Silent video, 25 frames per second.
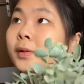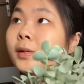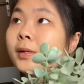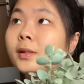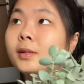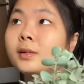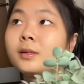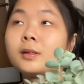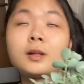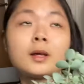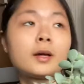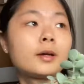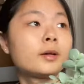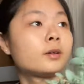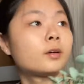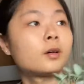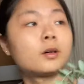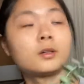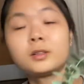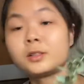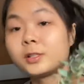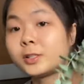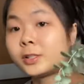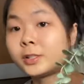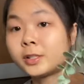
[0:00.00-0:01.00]
it like
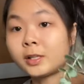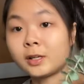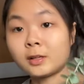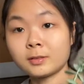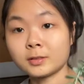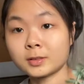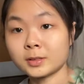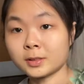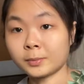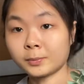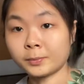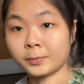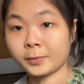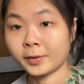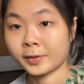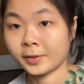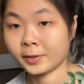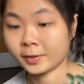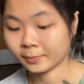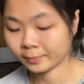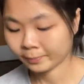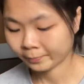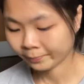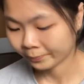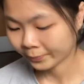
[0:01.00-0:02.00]
on the shelf
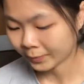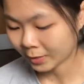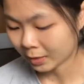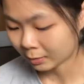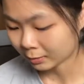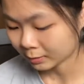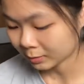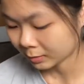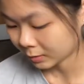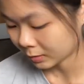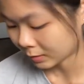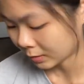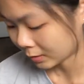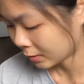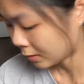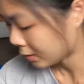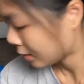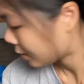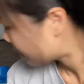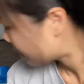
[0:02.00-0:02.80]
somewhere. I'll see.